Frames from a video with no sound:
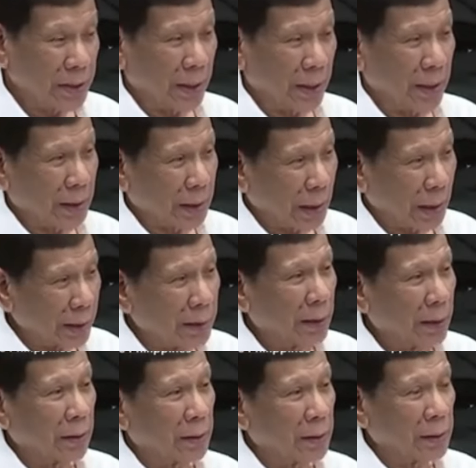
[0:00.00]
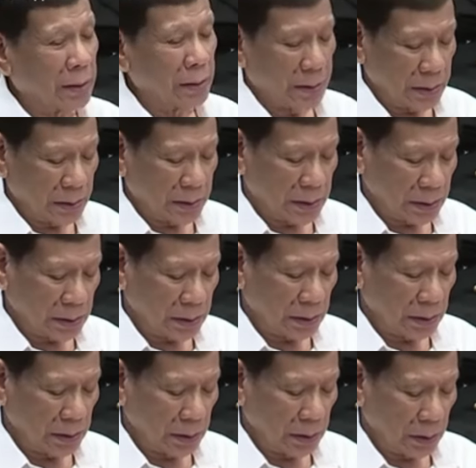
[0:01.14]
psychiatrists,
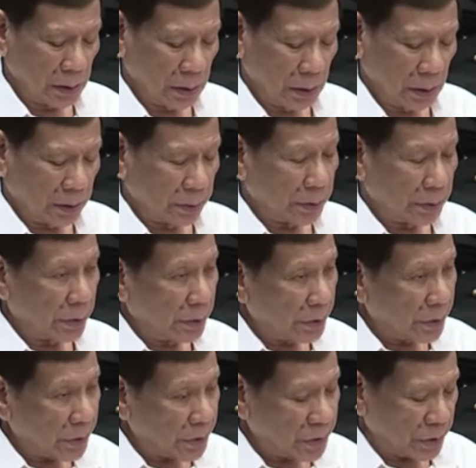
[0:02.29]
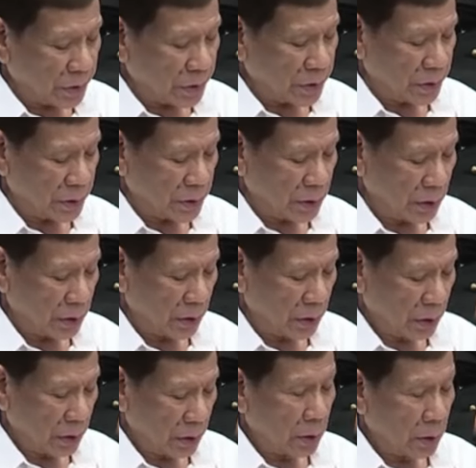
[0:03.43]
nurses,
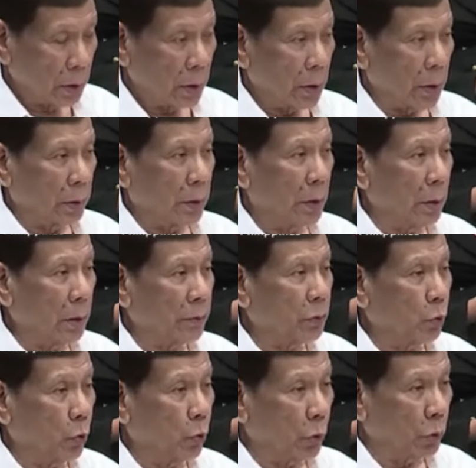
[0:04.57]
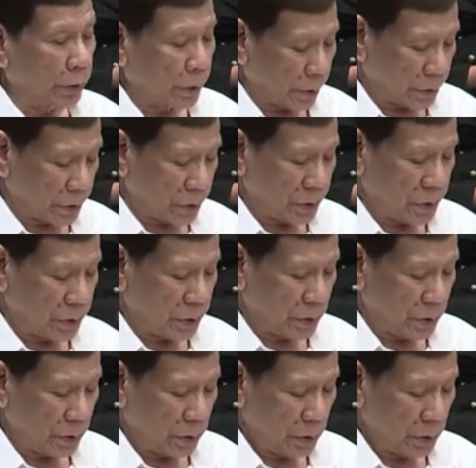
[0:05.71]
and health workers,
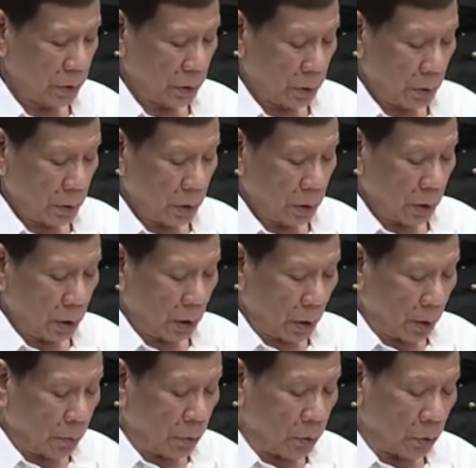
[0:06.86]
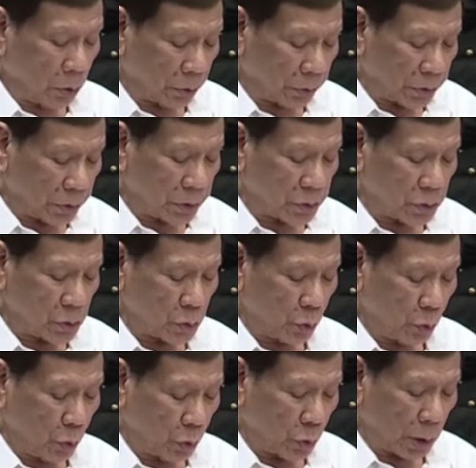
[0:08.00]
among others,
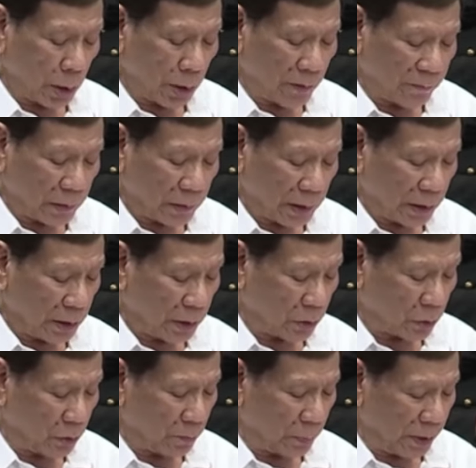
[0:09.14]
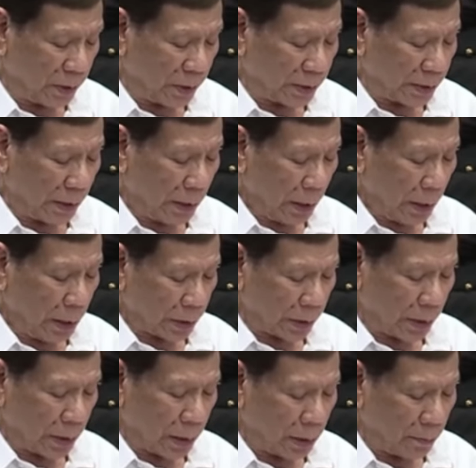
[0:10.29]
to look after the complete
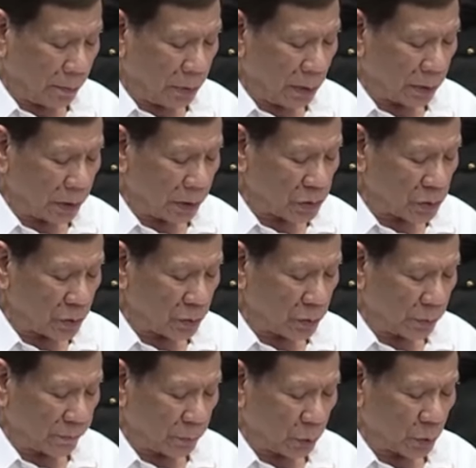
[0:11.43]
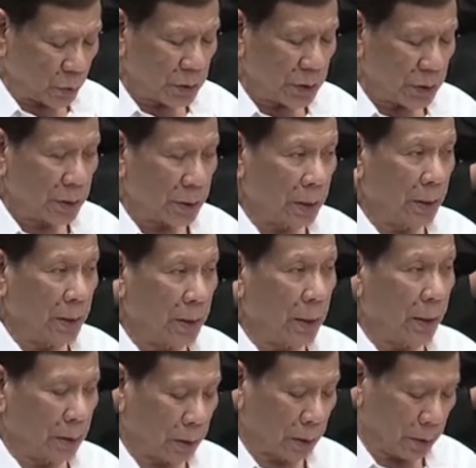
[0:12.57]
rehabilitation of those
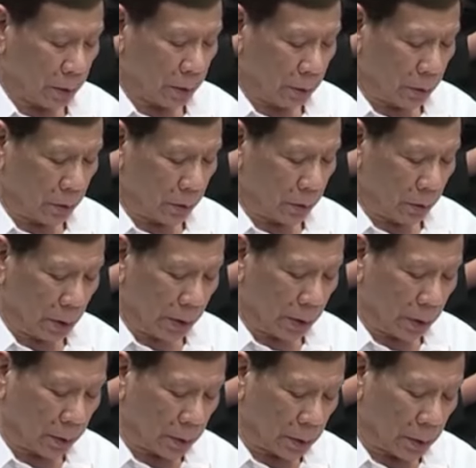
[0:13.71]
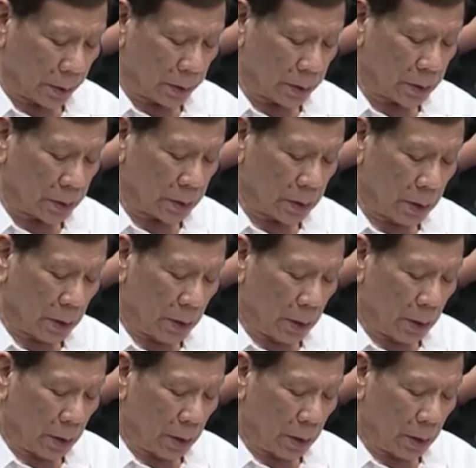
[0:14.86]
addicted to illegal drugs.